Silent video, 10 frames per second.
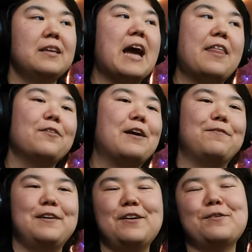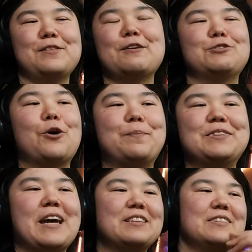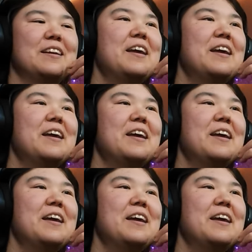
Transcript: Yeah, they're definitely, they're so possessed.